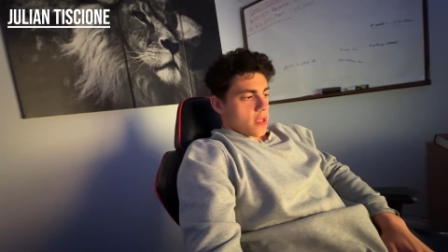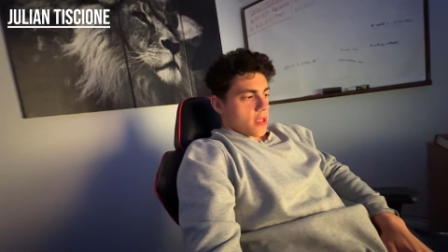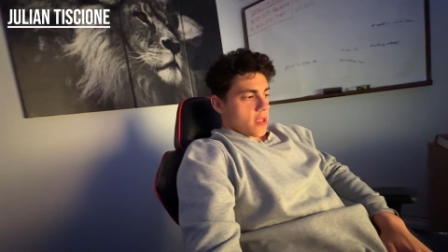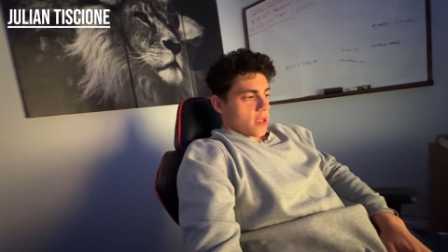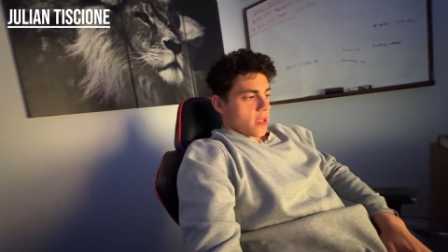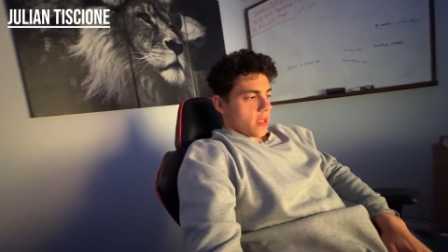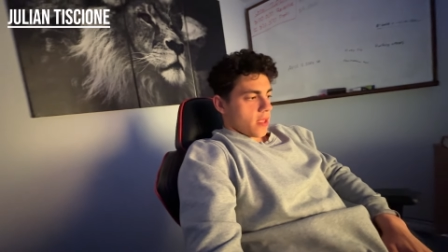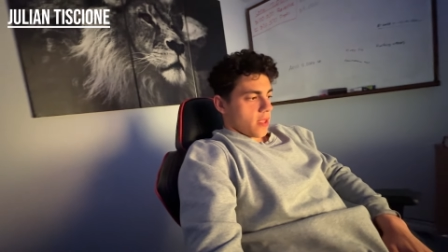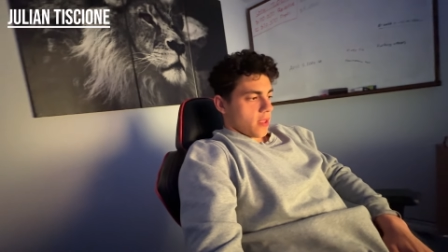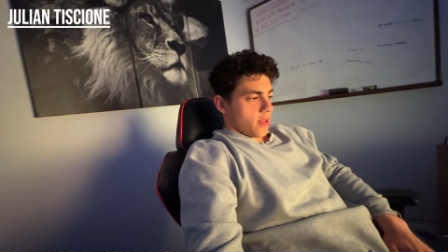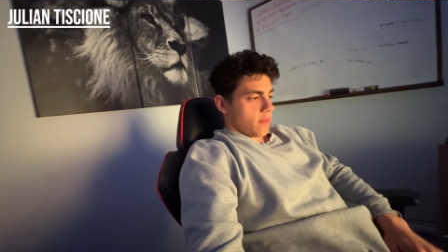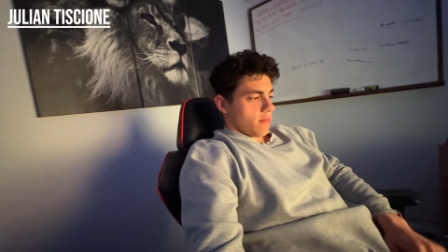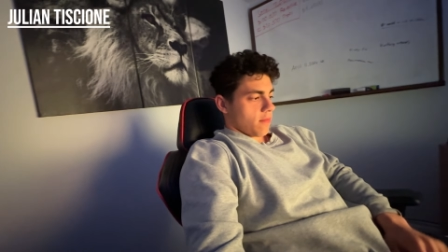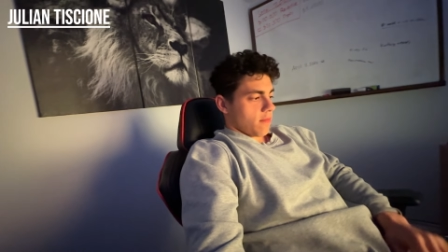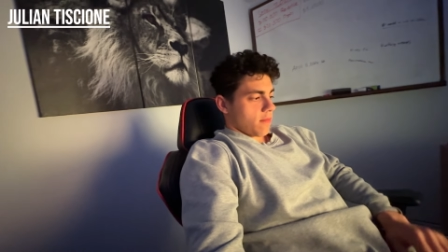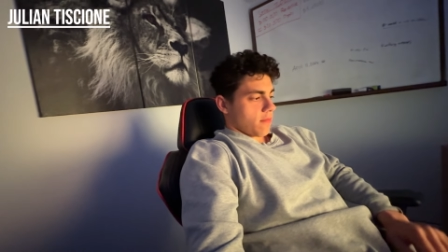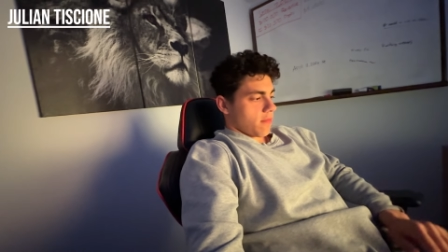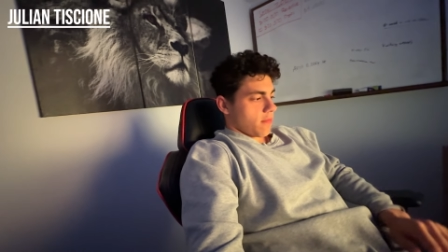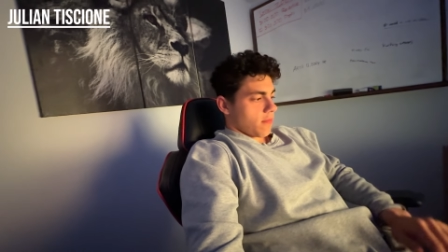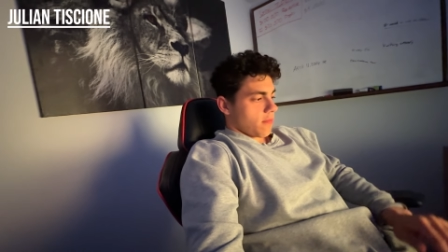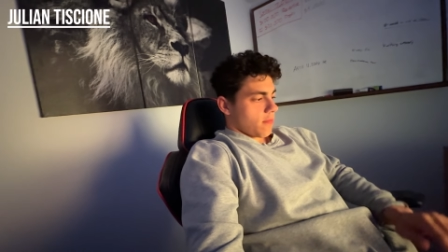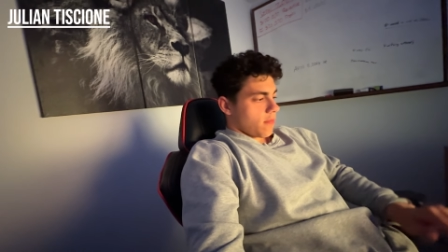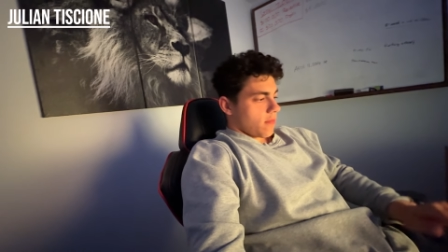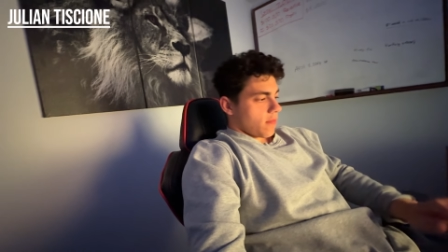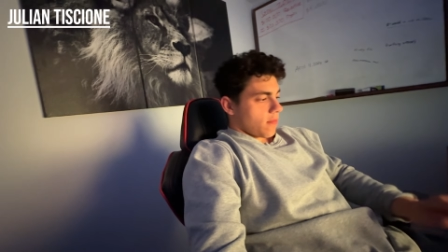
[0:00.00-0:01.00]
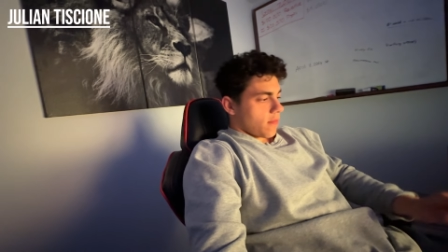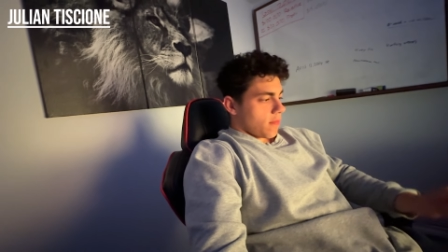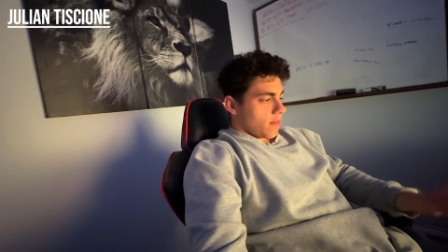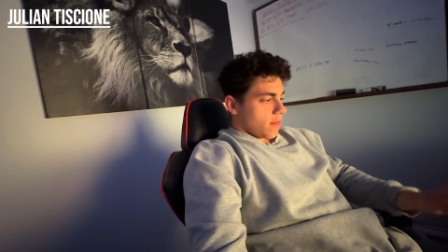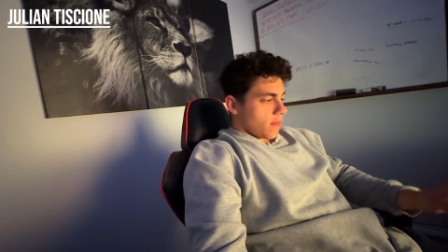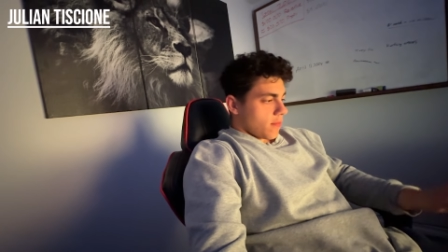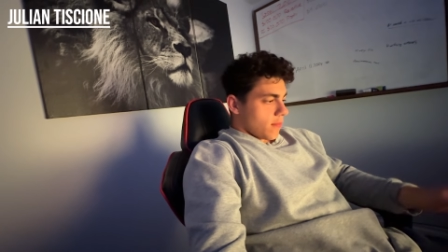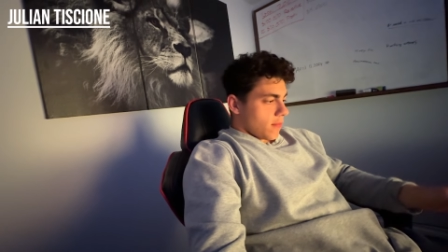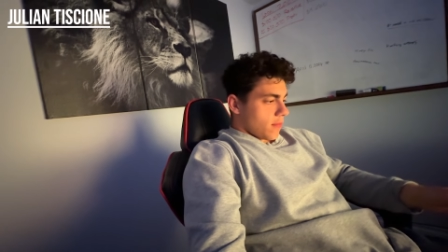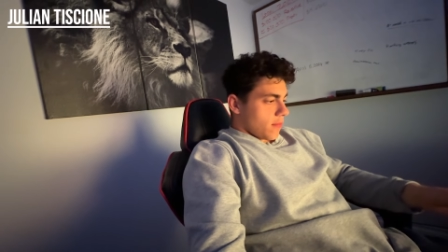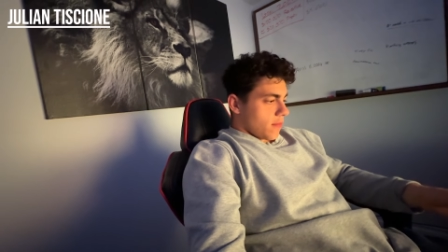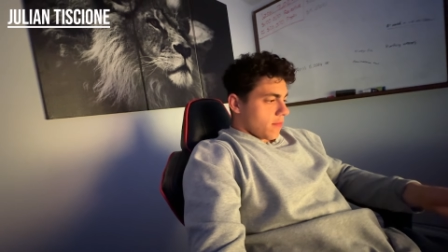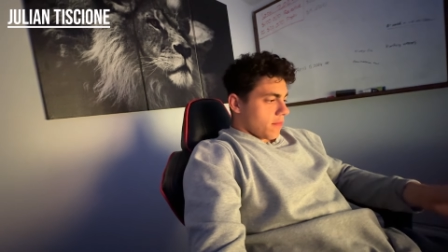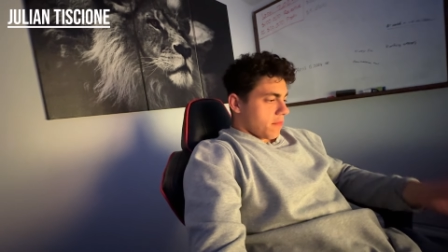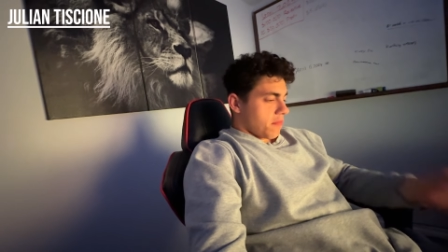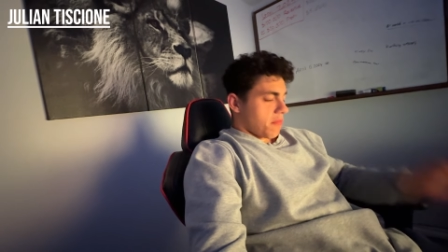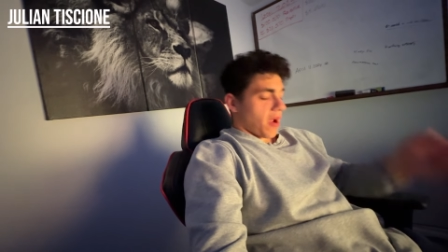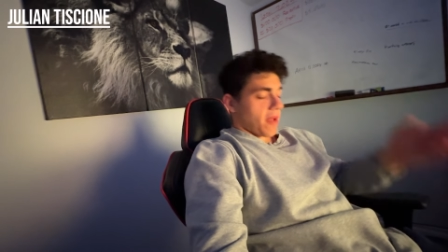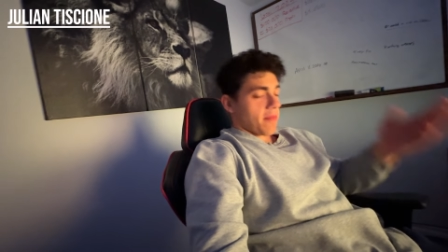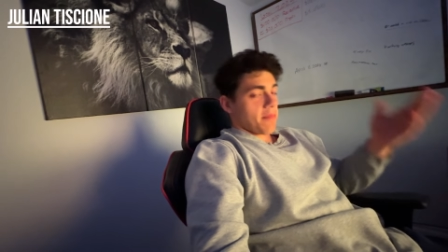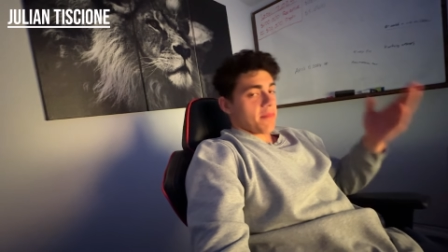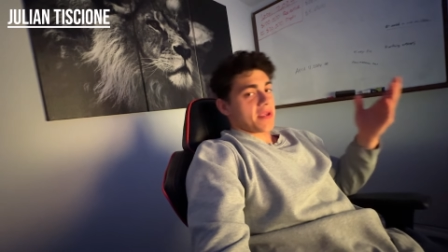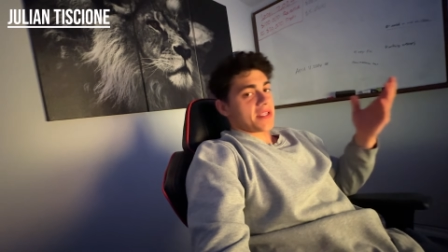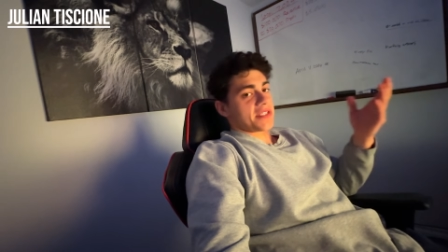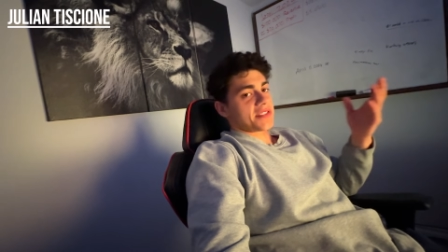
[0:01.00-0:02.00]
in my
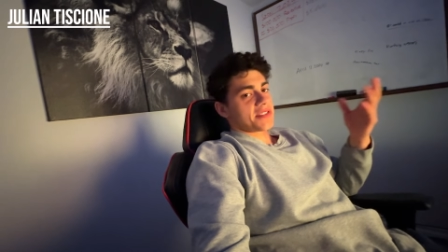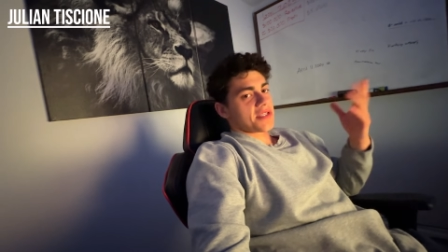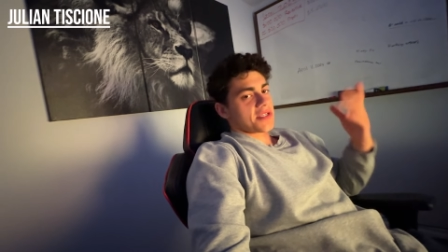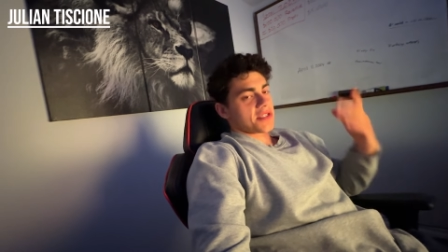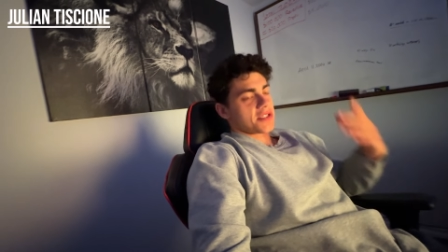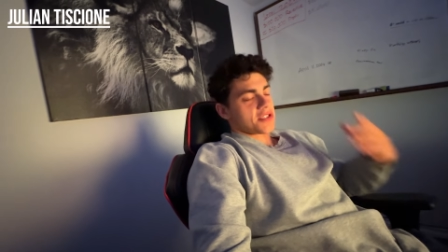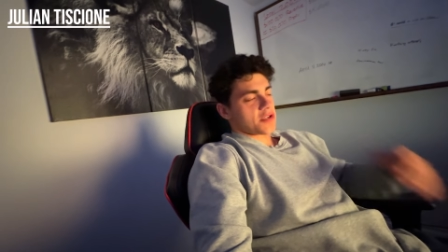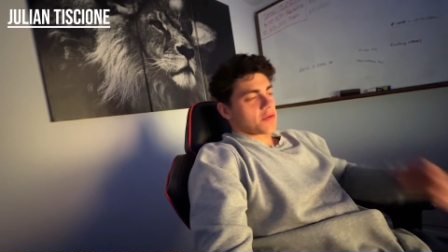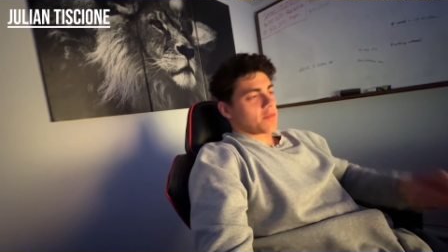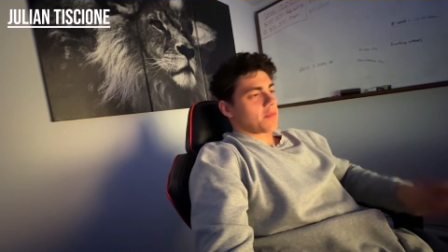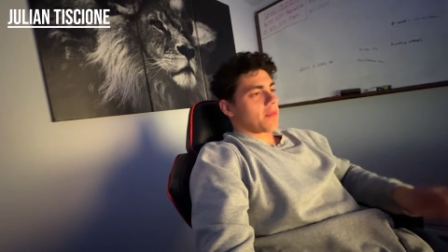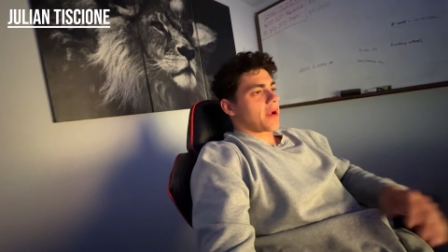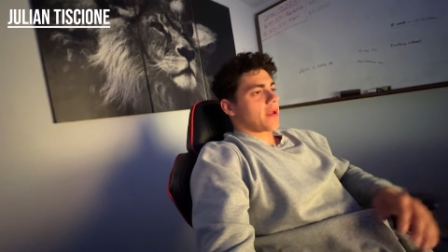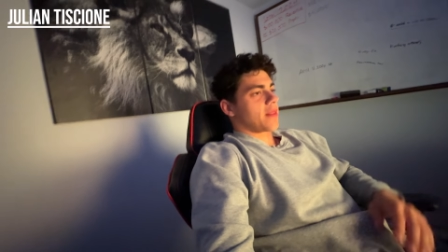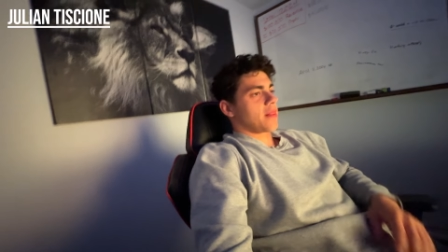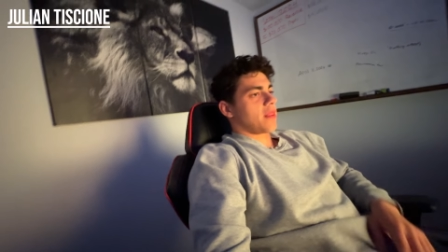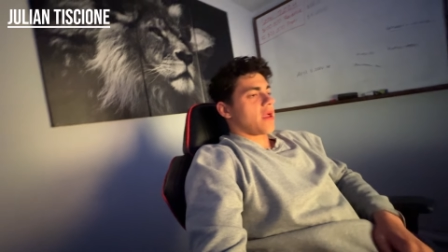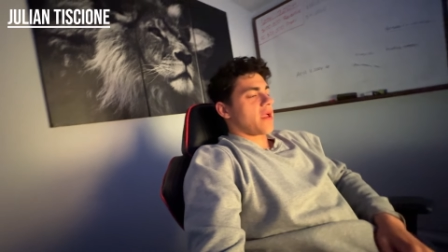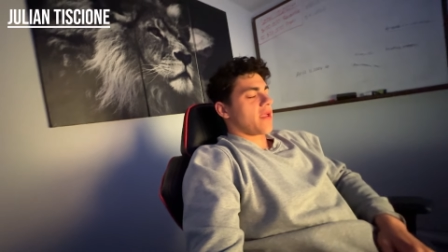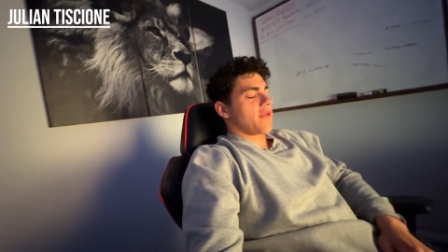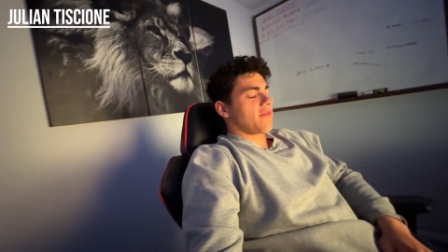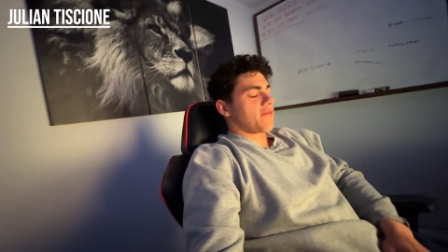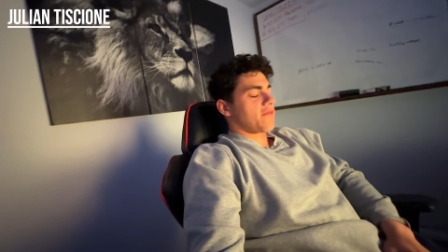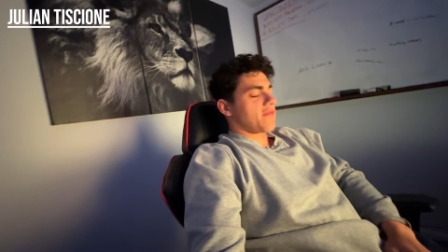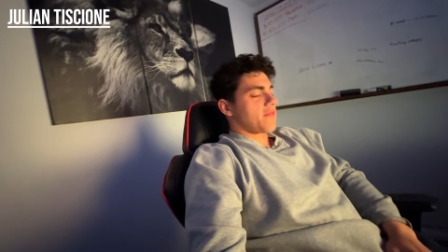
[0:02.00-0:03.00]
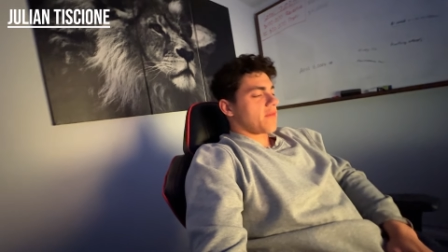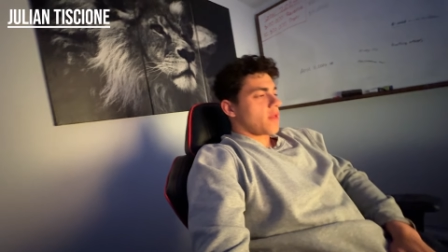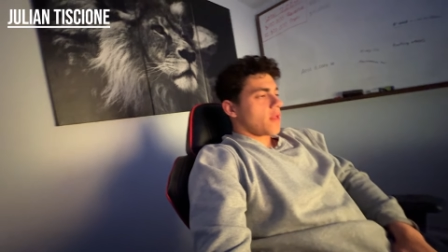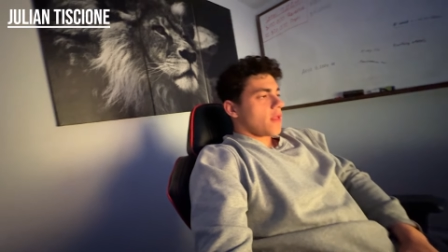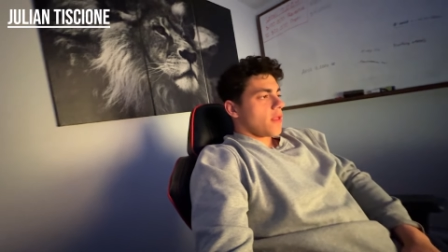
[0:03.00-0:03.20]
business and my life,